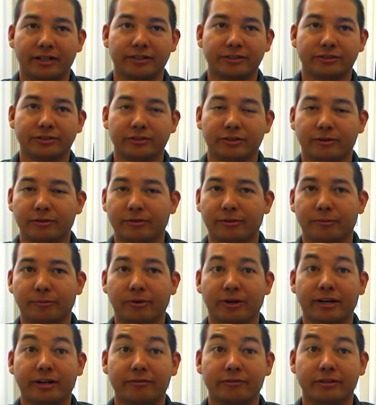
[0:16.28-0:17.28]
and snow and
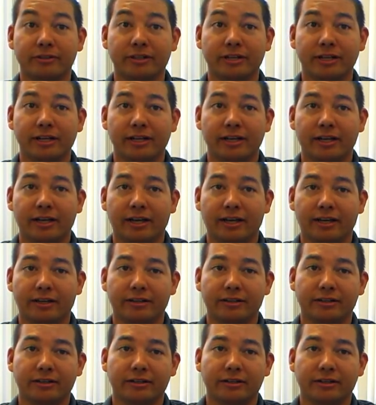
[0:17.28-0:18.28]
whatever,
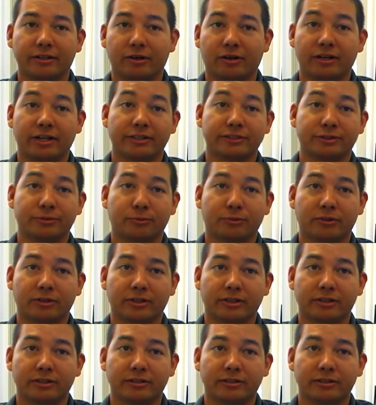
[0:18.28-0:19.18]
and uh, it all has to work.